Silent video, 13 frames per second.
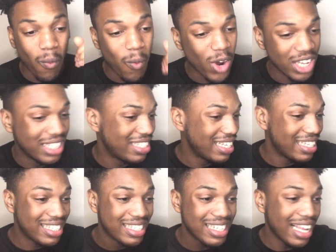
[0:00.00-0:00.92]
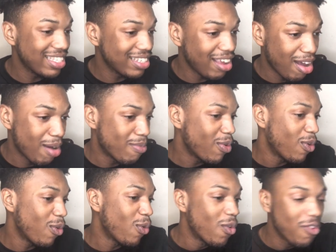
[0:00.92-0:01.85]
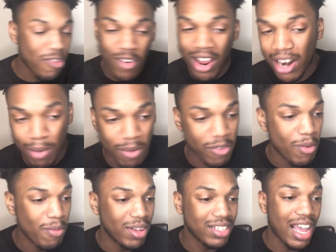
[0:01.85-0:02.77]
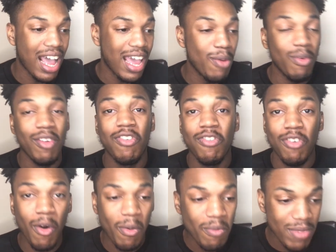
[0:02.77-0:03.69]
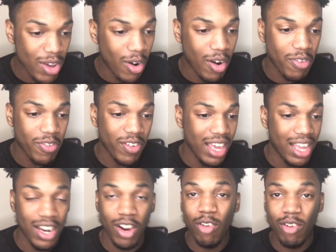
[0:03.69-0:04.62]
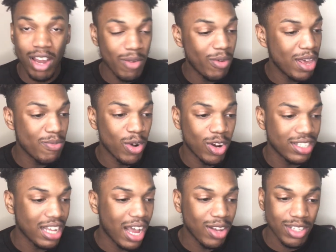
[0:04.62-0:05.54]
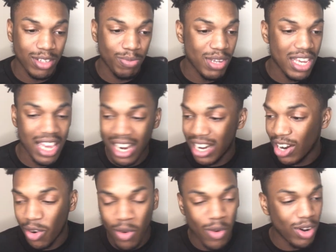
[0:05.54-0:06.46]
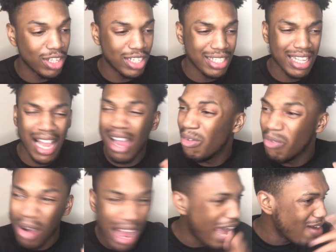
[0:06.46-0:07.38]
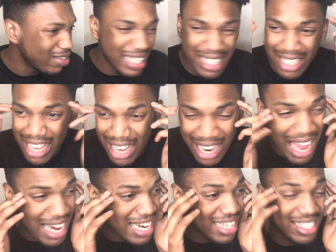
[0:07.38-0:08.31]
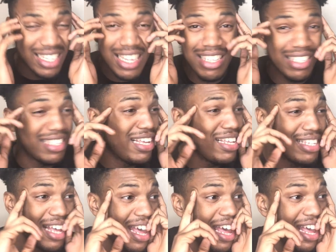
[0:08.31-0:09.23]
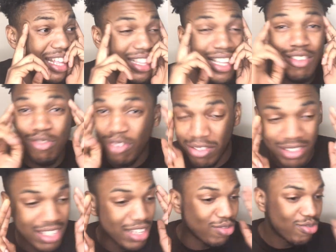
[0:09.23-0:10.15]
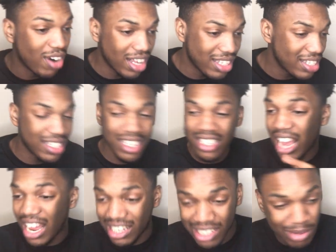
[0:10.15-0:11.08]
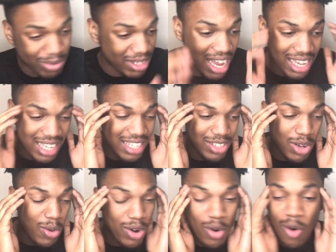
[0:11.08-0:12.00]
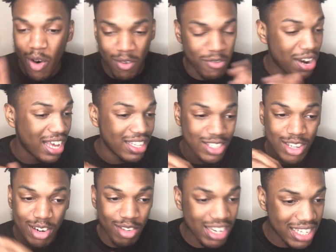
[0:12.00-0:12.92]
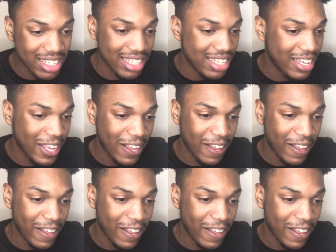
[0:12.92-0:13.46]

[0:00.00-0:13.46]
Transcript: was set up all throughout that performance, it would throw me off in a great way because I'll just be in the corner just like, what, how is he singing like this? These riffs, these runs, these ad-libs, like he's going off, like he's crazy.